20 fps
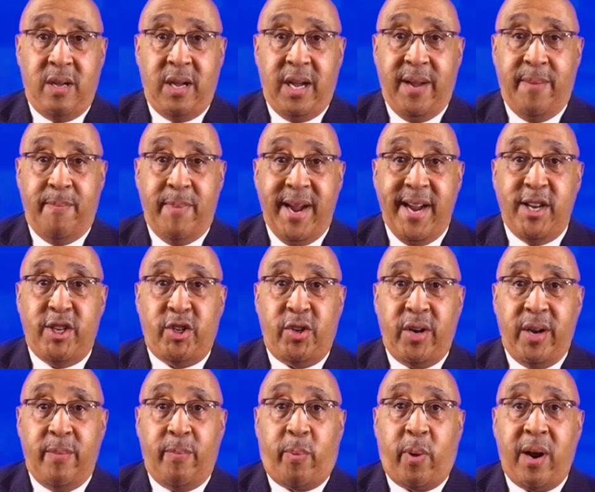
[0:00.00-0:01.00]
a major
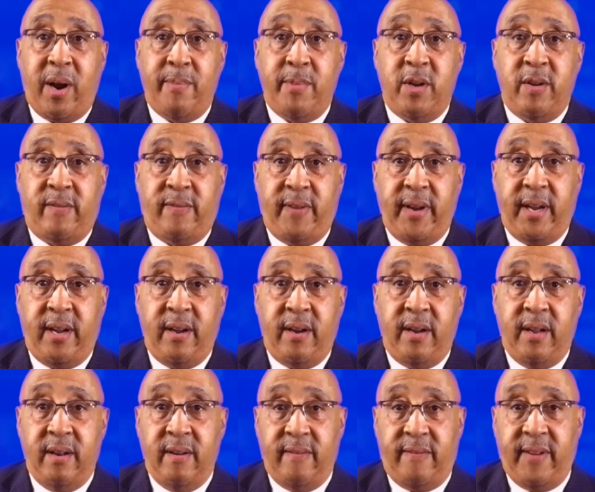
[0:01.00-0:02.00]
and prominent figure
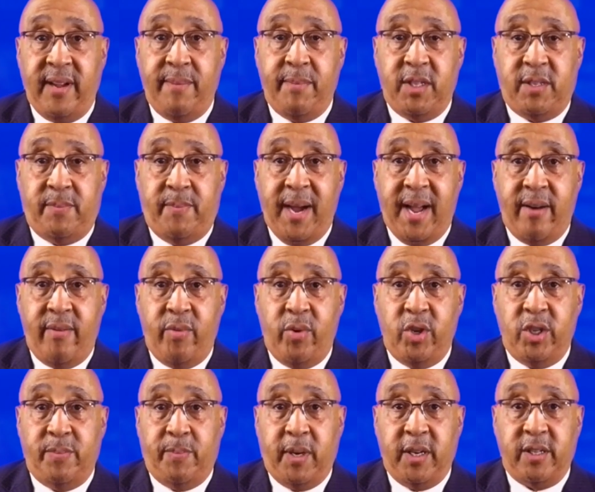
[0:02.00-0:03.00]
in the famous Baton
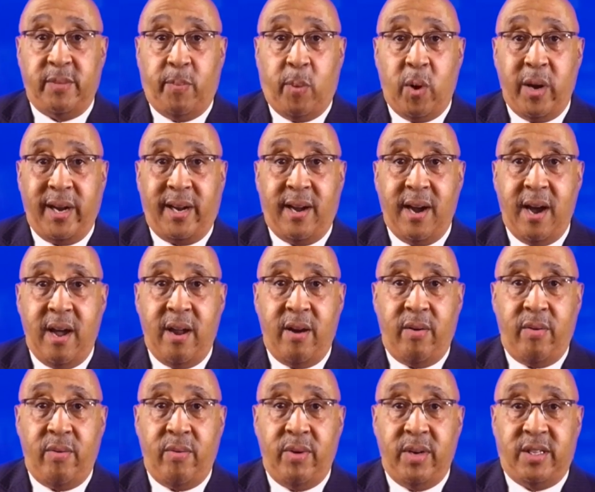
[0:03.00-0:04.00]
Rouge bus boycott,
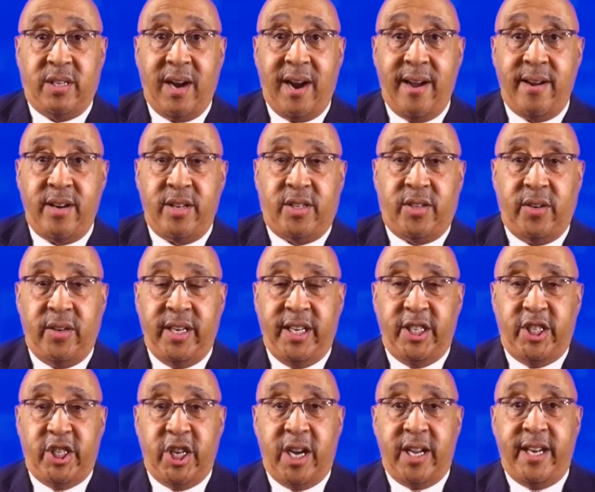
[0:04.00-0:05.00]
retired attorney
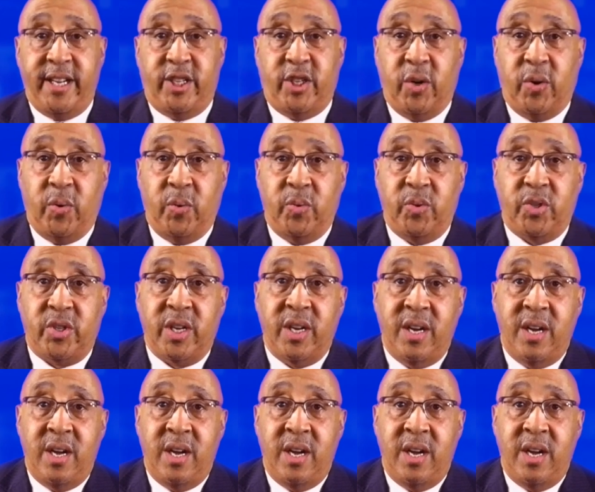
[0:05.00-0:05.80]
Johnny Jones,